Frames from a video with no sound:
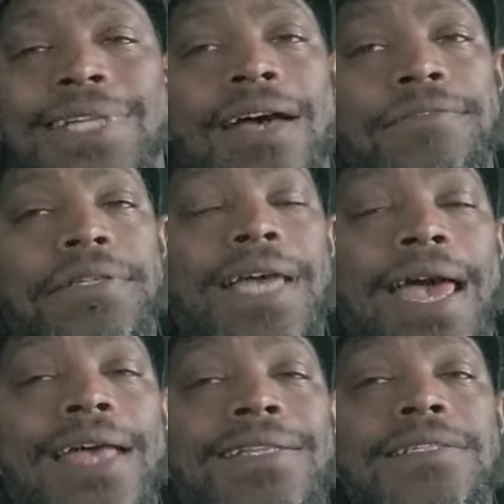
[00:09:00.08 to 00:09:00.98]
definitely
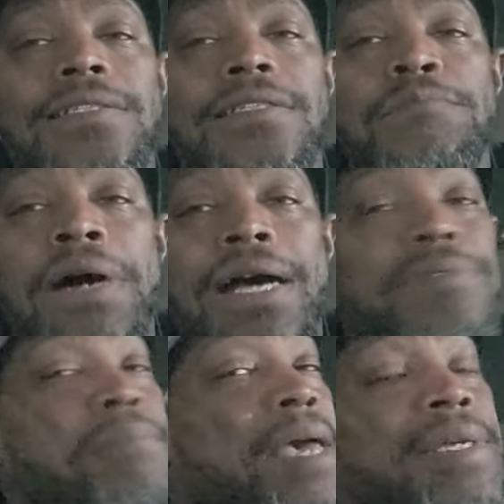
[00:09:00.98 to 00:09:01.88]
add this to the
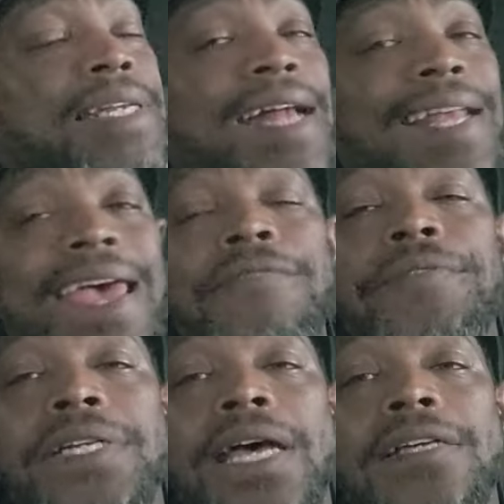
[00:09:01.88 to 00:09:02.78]
box. Maybe not an
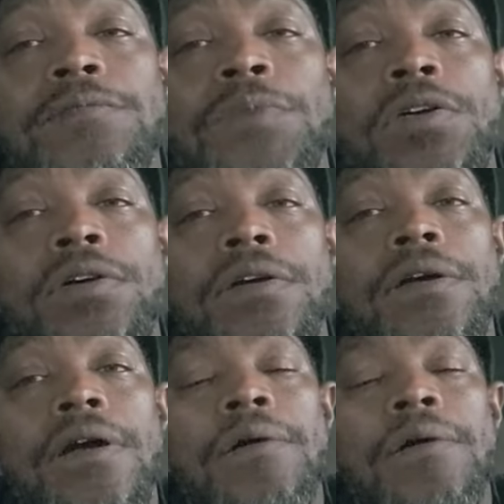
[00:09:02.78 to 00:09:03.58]
everyday smoker,